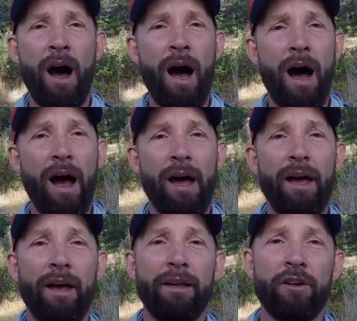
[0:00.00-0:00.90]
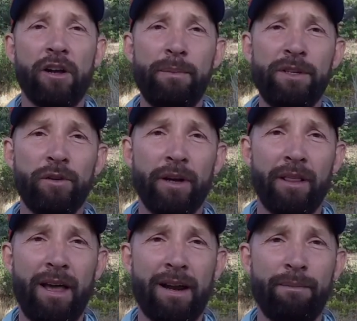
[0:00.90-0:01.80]
You're going to be doing
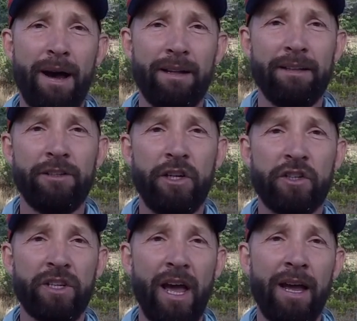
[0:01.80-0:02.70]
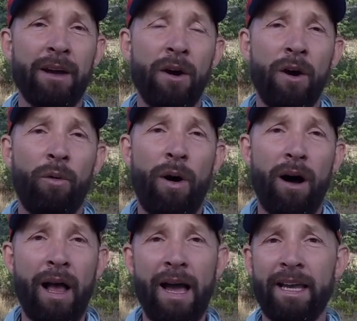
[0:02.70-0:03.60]
a lot of mileage each day,
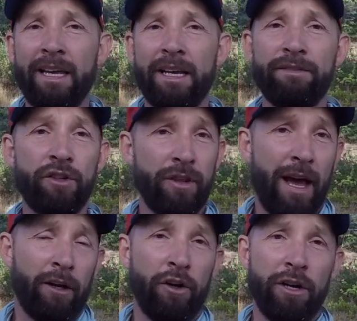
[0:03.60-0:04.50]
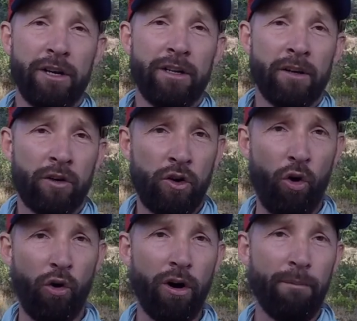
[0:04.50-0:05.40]
while hiking gives you that good
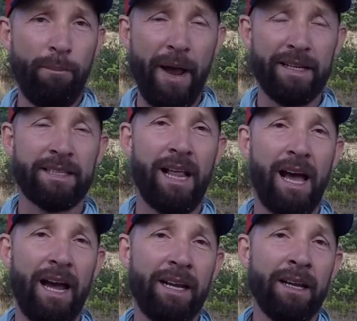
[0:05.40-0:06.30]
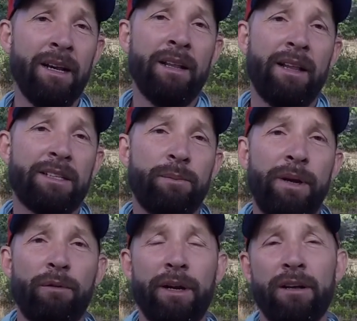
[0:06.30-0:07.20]
core baseline. Let's
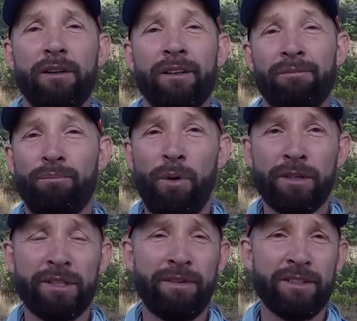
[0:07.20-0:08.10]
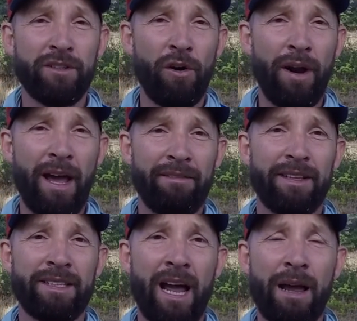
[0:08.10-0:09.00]
be real, most of us don't have
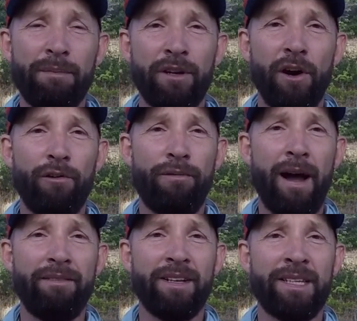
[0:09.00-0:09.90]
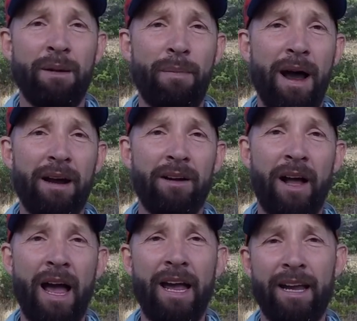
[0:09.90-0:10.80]
the time to go 5 to 10 mile
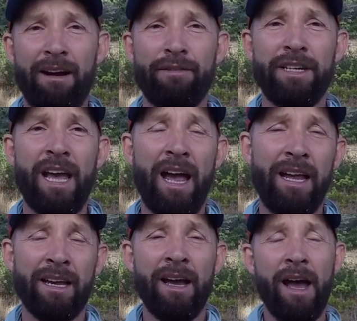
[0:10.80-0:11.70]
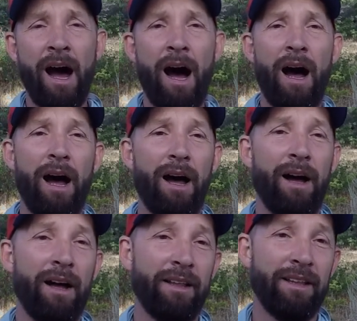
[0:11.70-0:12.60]
hike every day.
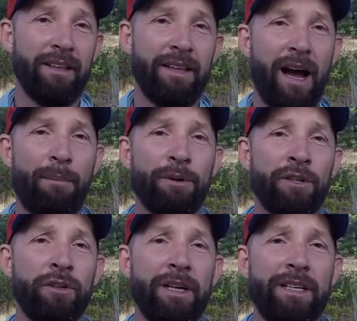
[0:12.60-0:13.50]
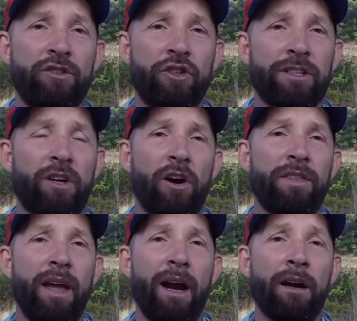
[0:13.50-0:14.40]
The opportunities just
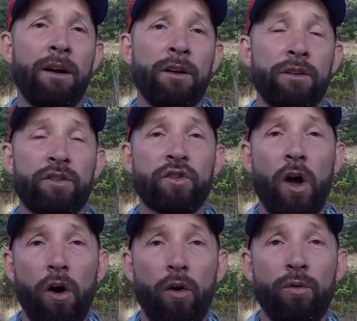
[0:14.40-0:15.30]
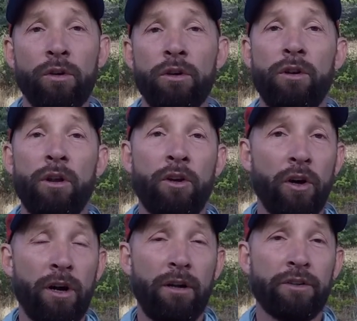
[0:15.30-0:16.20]
aren't there. So a
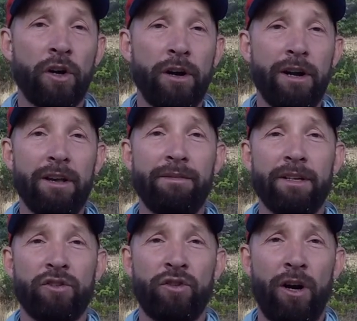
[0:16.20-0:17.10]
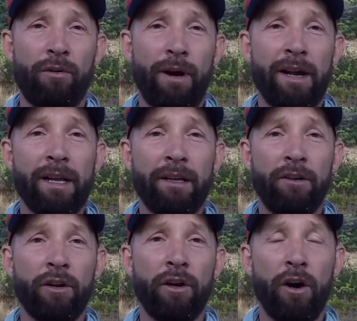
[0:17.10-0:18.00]
good alternative is trail running.
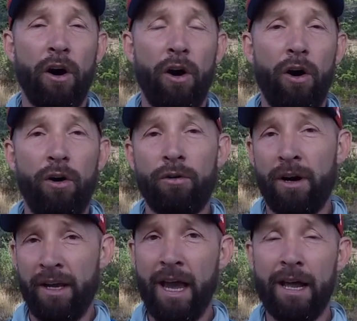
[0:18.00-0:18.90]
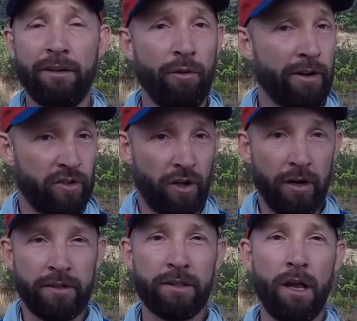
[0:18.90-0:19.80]
You can go, again, you want to
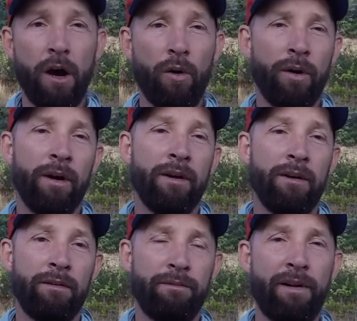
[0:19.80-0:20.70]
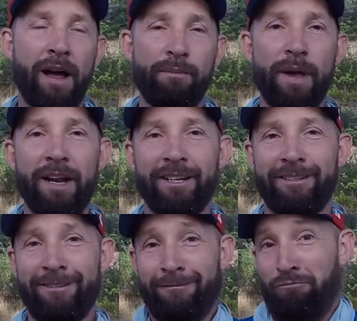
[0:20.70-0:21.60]
start slow, 5
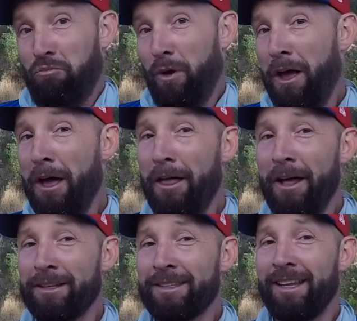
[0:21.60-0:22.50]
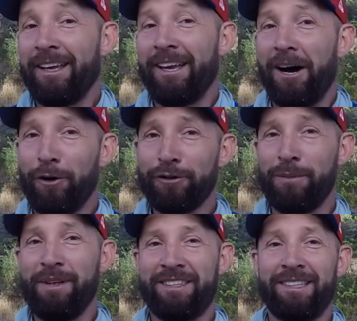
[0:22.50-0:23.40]
minutes. That's the
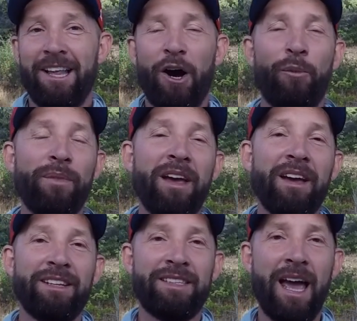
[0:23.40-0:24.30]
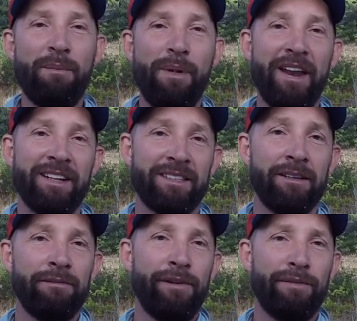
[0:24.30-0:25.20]
ultimate slow. 10 minutes,
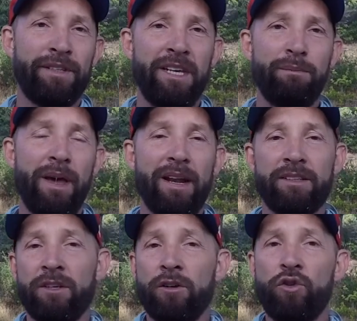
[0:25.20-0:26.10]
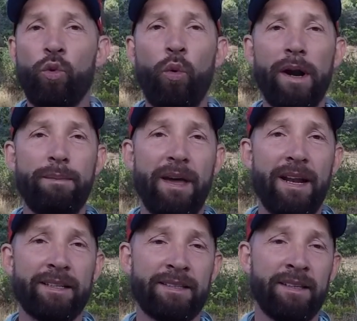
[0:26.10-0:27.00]
15 minutes, 20
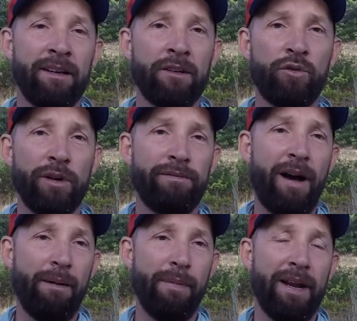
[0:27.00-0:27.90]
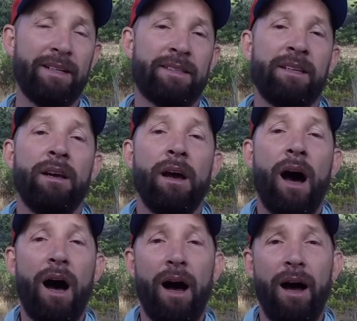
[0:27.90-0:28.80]
minutes, 25 minutes.
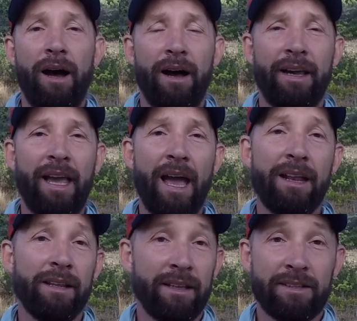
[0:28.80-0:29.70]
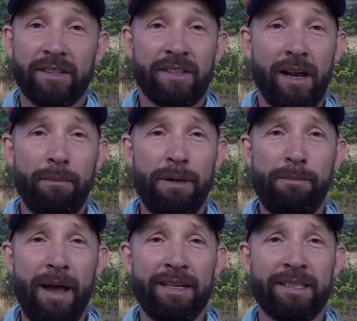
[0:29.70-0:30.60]
Again, this is going to be
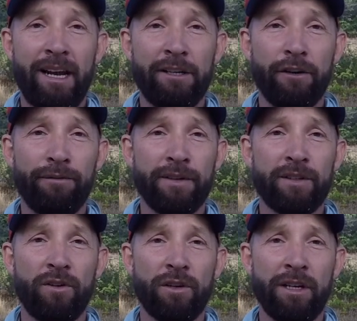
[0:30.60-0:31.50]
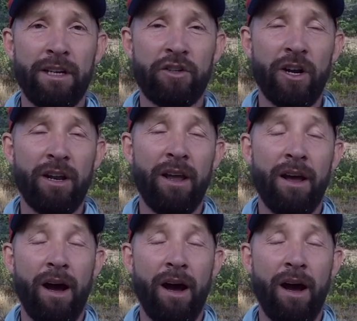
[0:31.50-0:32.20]
based on your physical condition.